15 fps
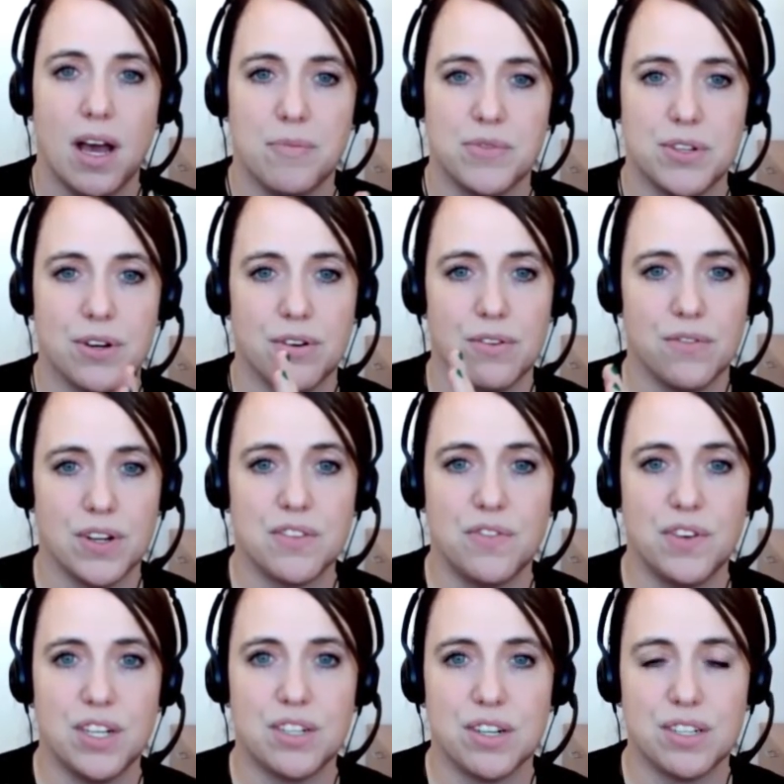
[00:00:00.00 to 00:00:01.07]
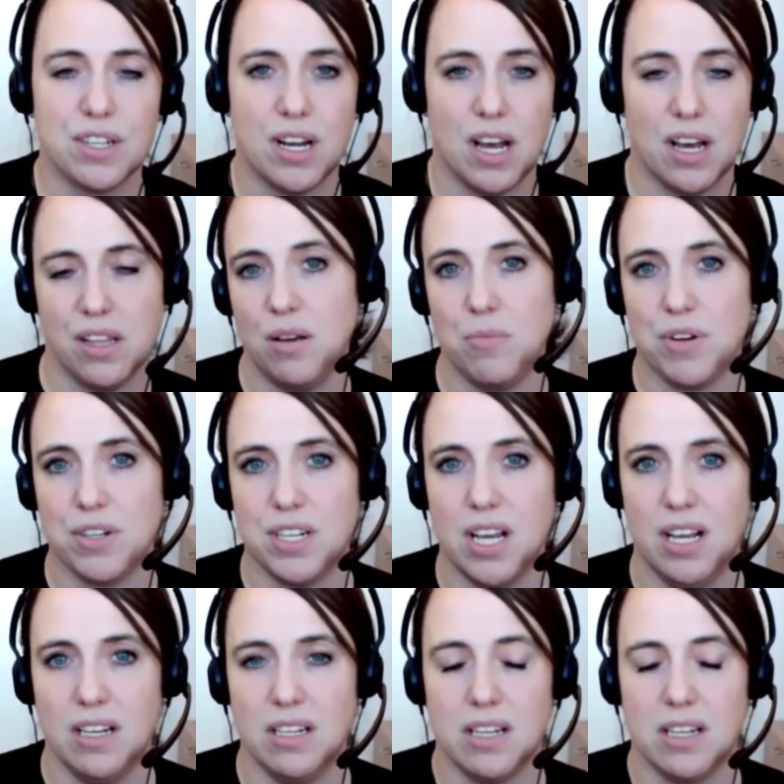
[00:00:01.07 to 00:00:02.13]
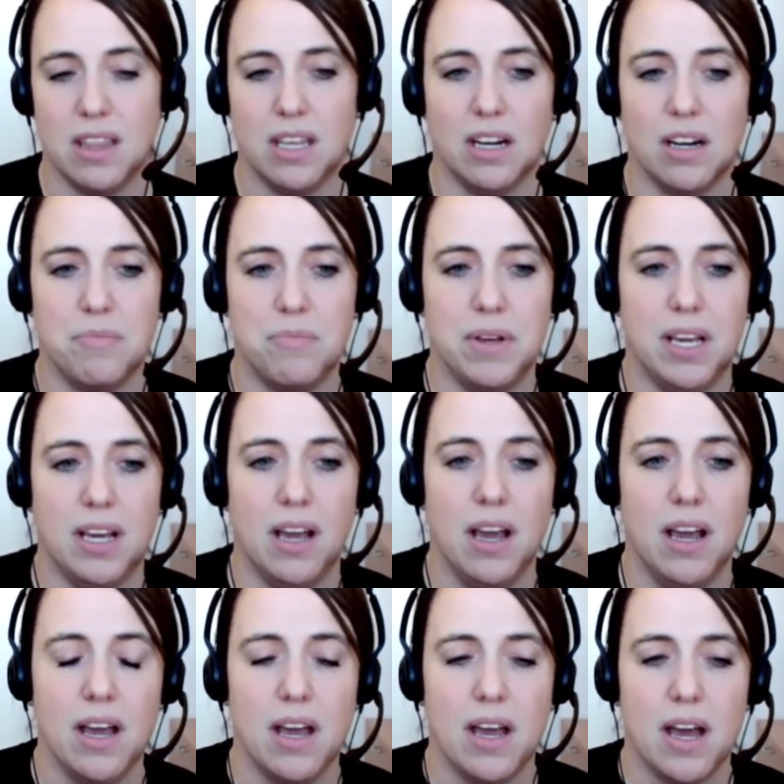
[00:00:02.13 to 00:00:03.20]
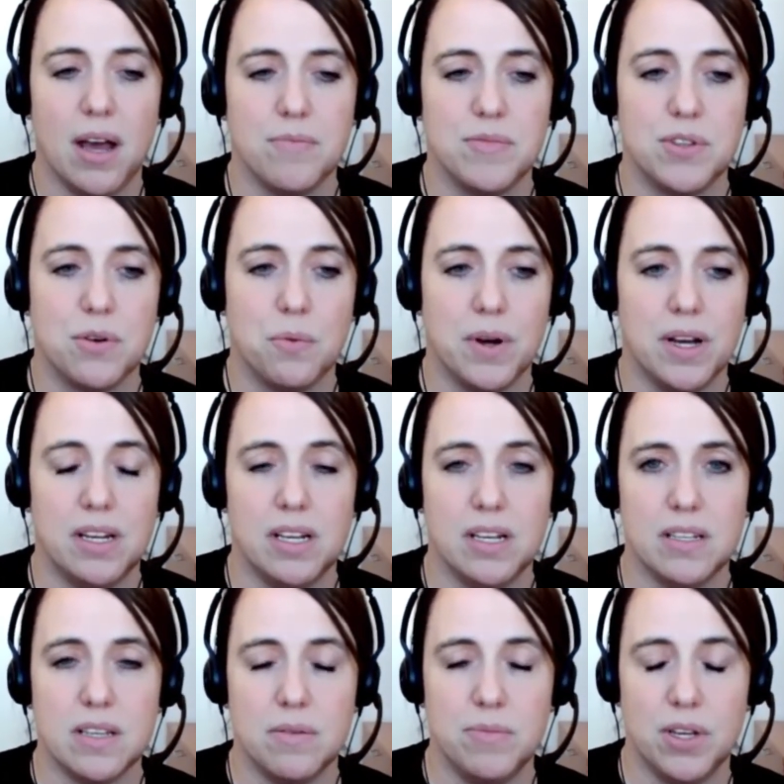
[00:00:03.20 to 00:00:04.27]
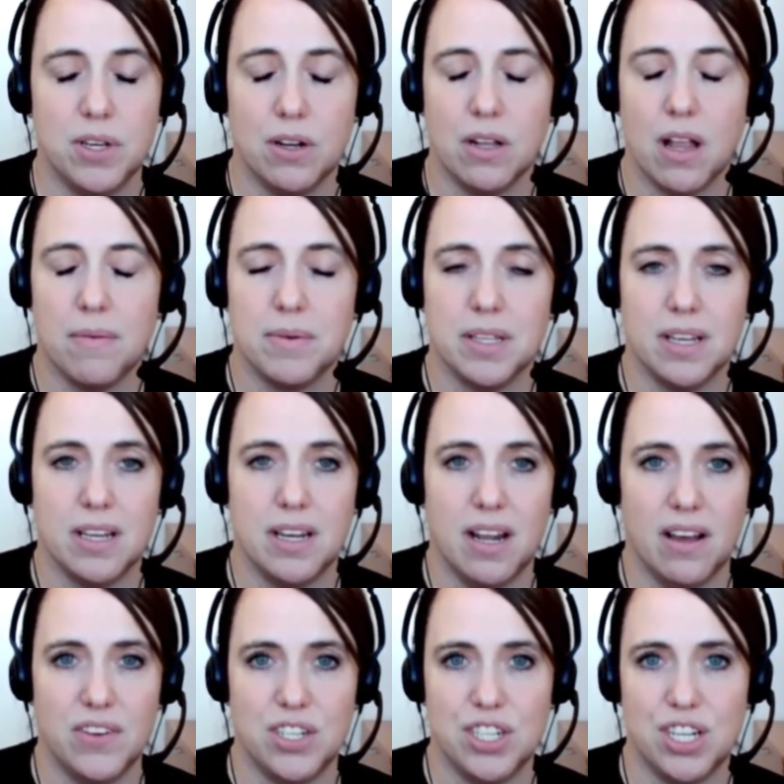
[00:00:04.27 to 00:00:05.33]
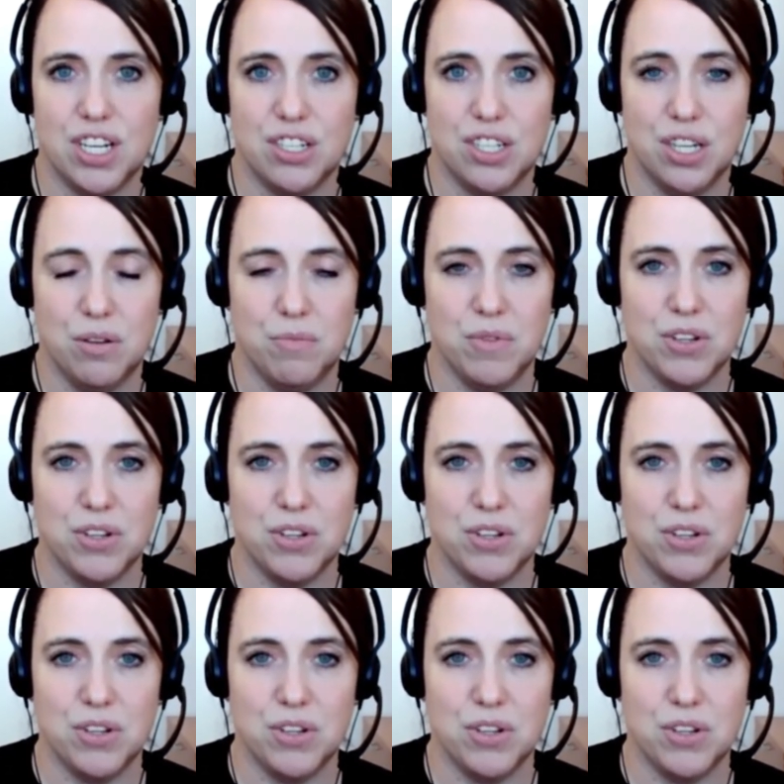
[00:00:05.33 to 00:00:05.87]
certain risk features and how they pertain to therapy. So one is immune globulin heavy chain gene